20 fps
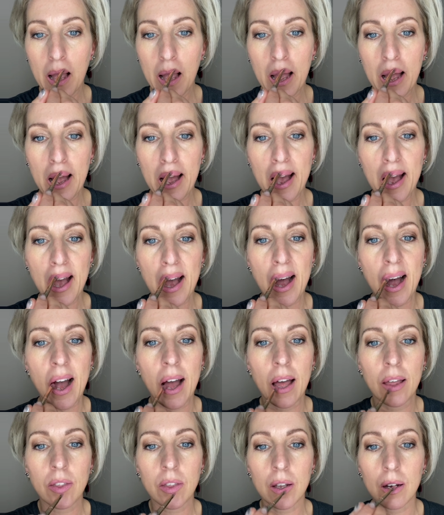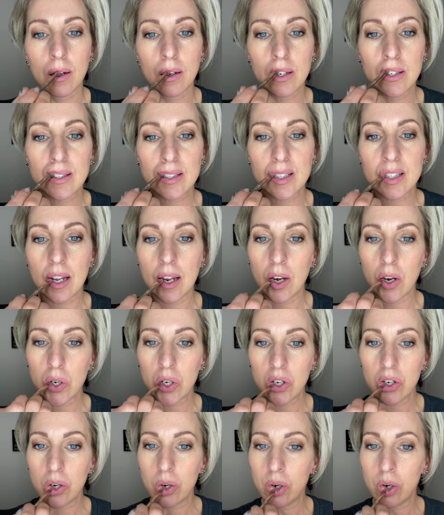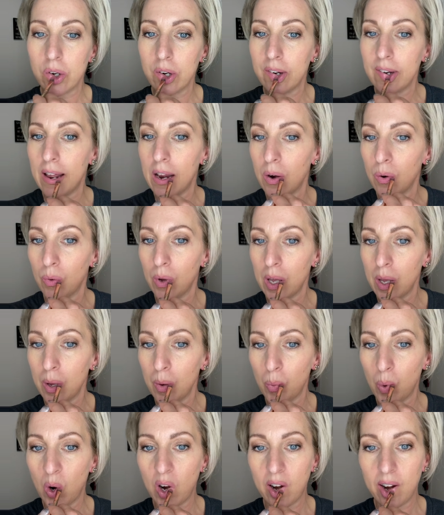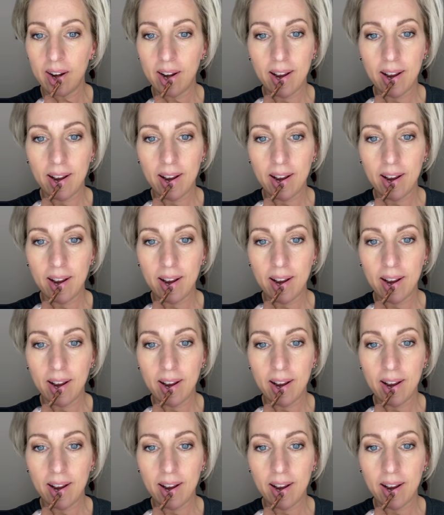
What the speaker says: Oh, I thought Sadie would tone it down way more,